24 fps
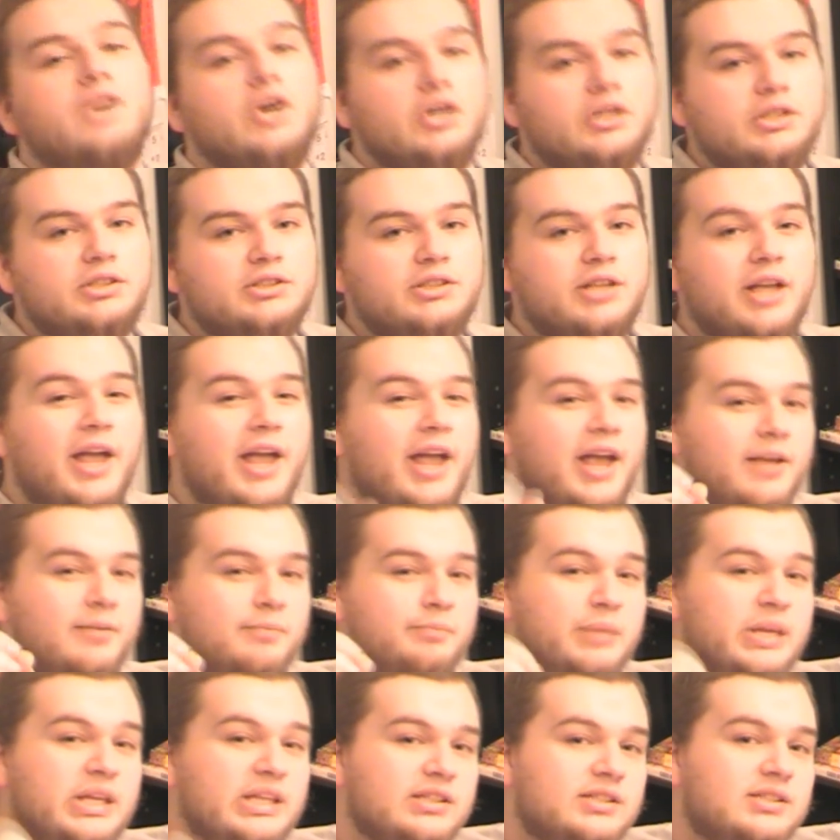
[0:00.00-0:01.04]
first.
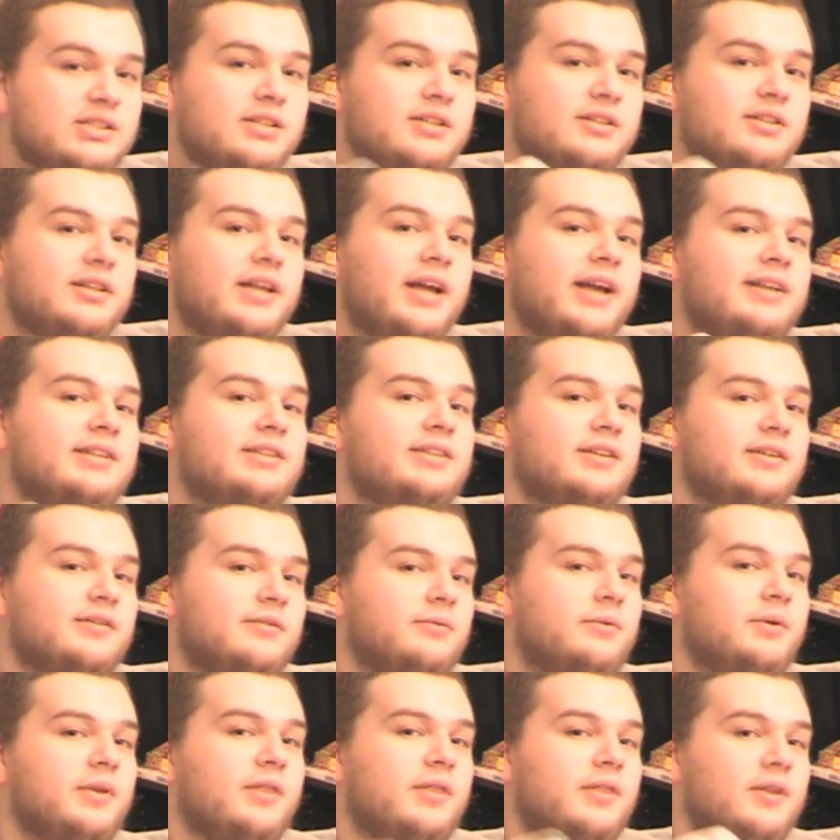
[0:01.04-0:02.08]
Be
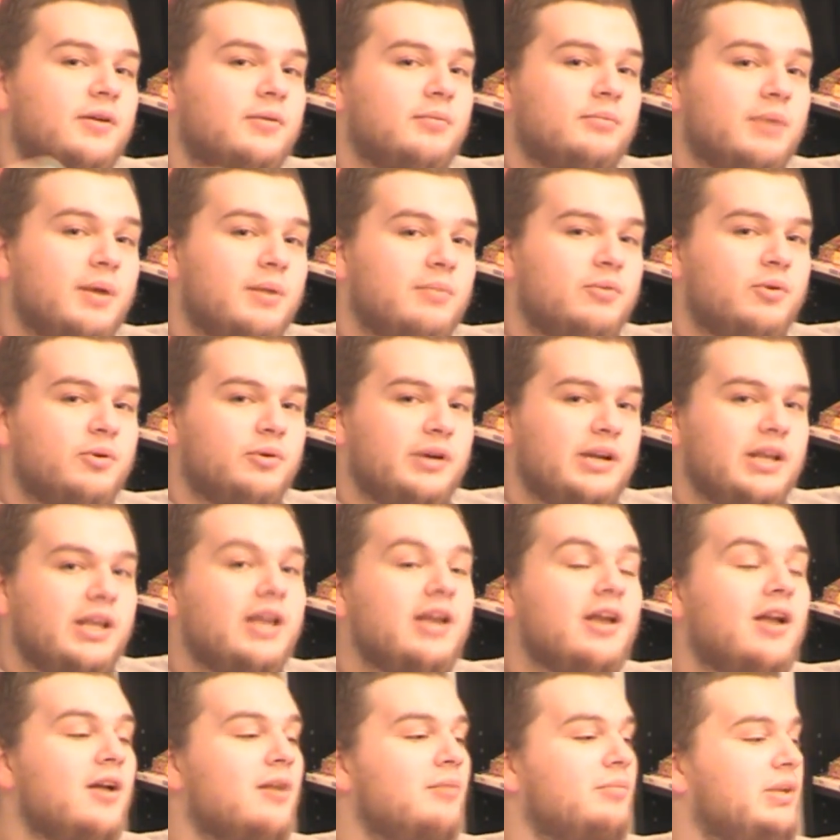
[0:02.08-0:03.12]
selective with your memory,
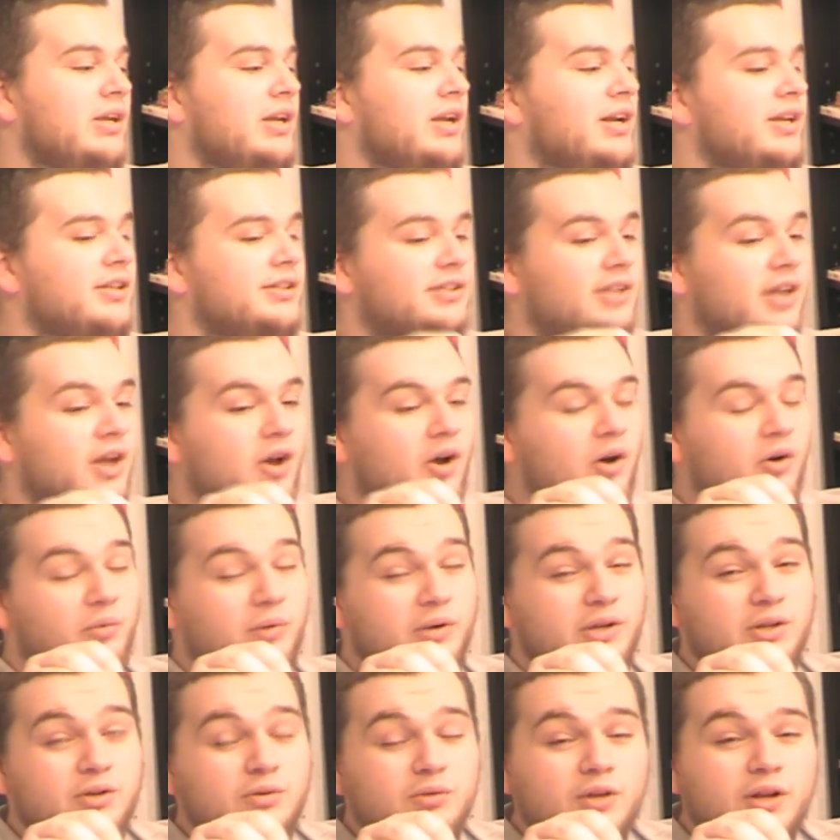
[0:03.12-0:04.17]
because
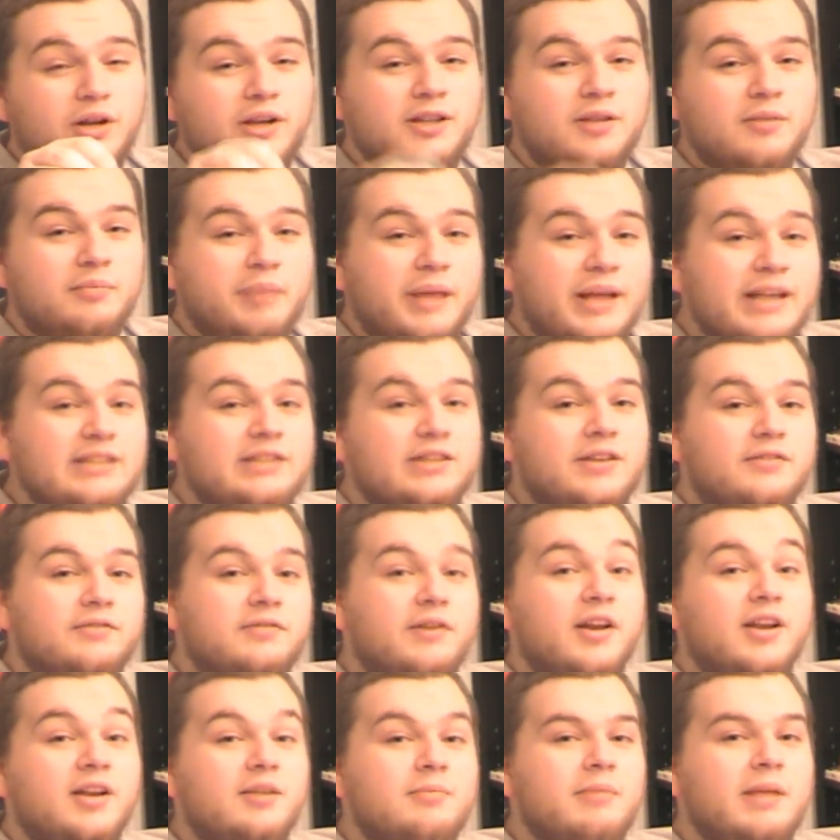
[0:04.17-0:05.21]
when you learn the basic,
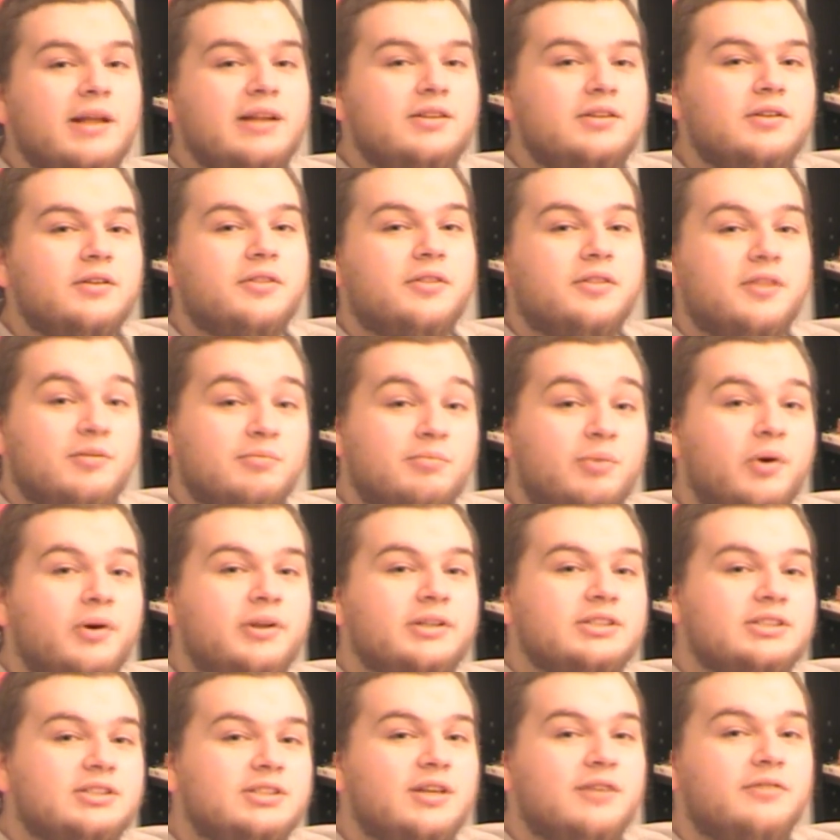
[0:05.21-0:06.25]
fundamental,
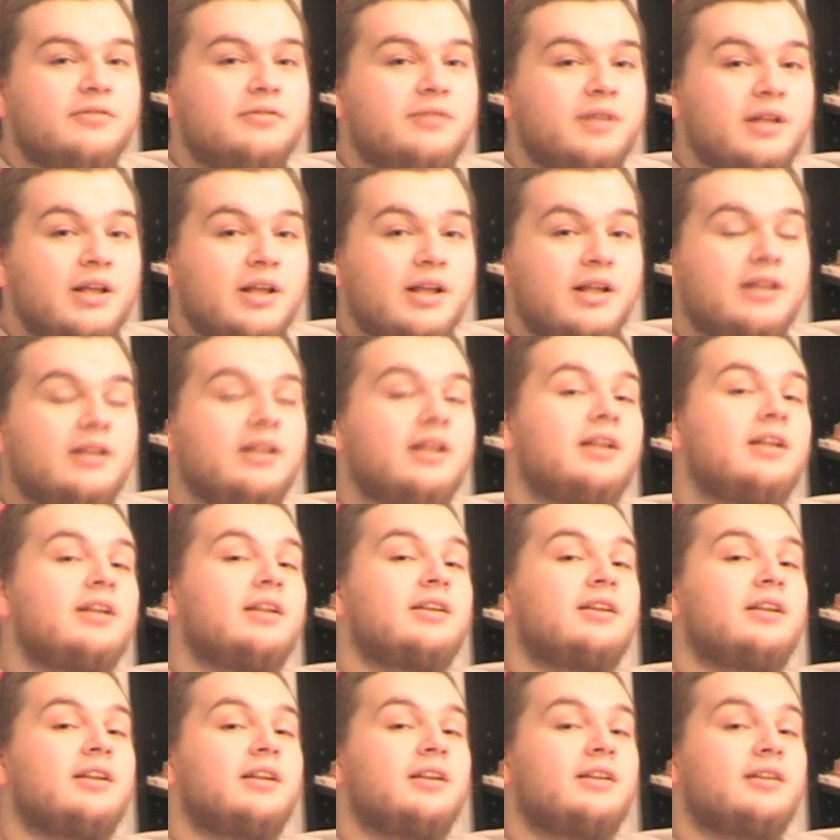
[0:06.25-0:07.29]
important stuff
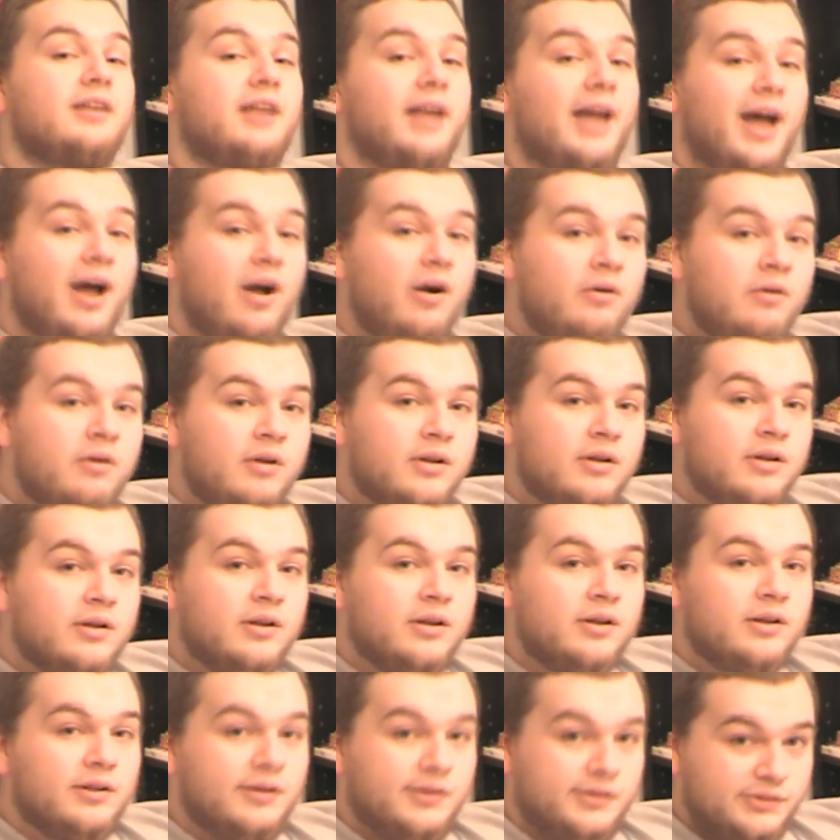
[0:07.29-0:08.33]
now,
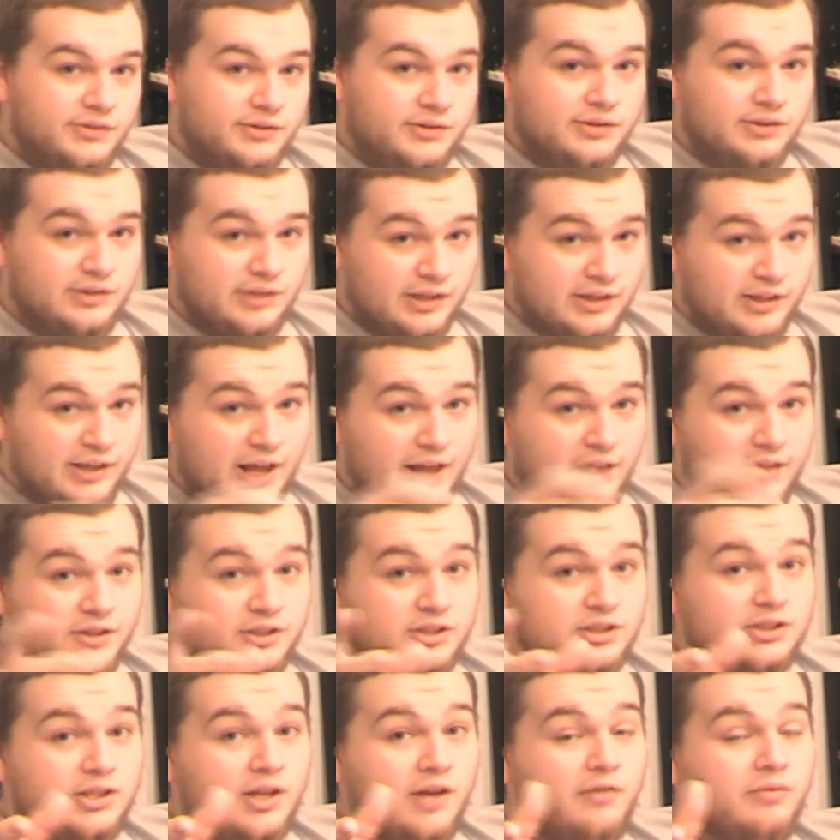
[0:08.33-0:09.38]
then the
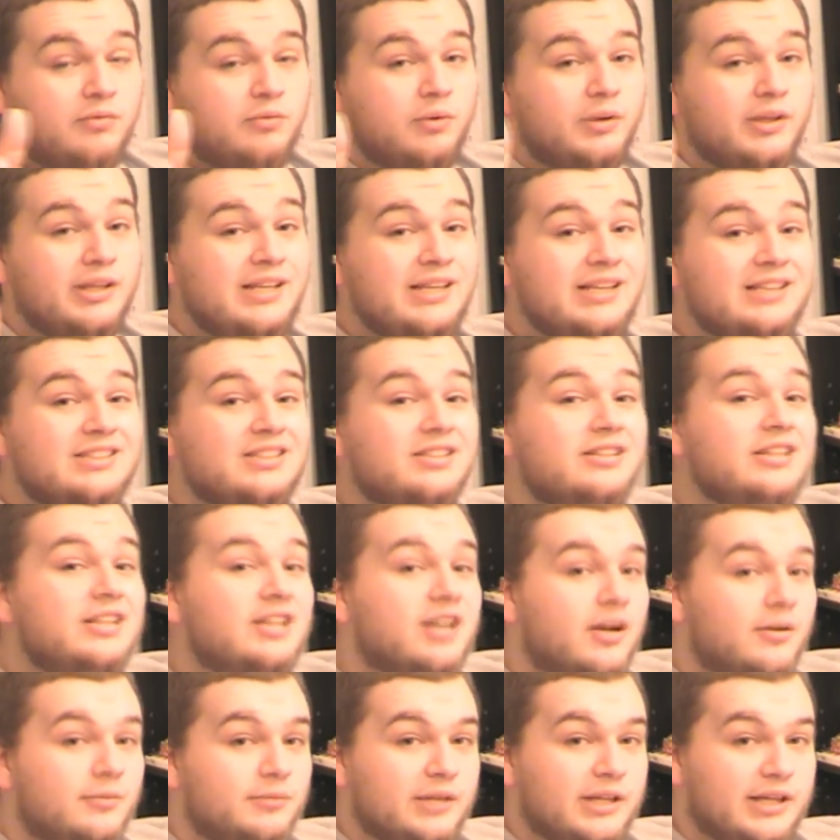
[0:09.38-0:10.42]
other stuff will easily
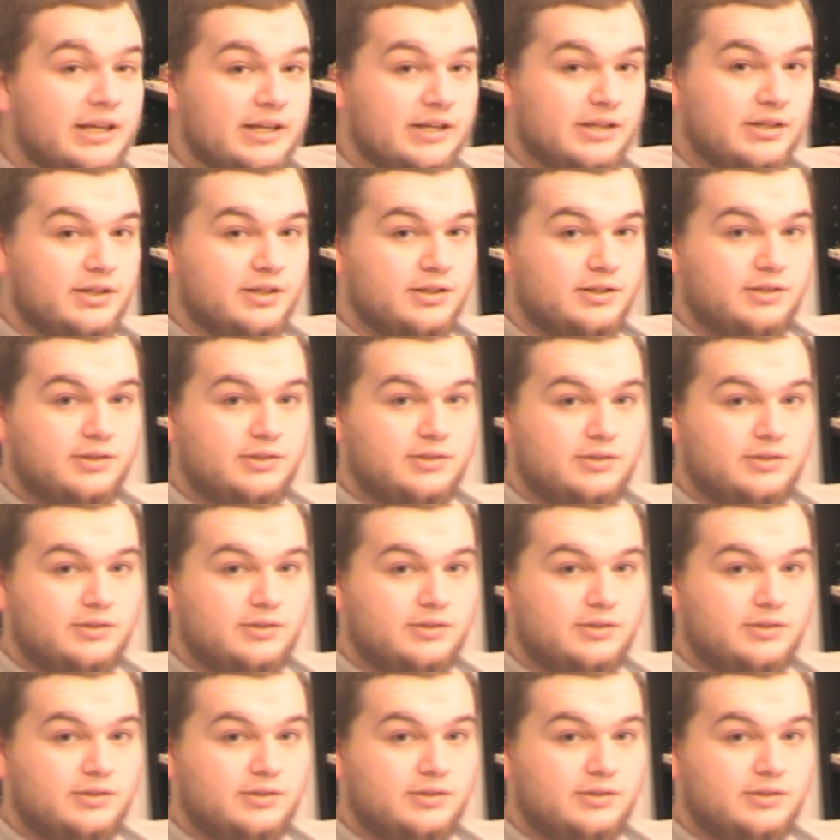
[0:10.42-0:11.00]
come later.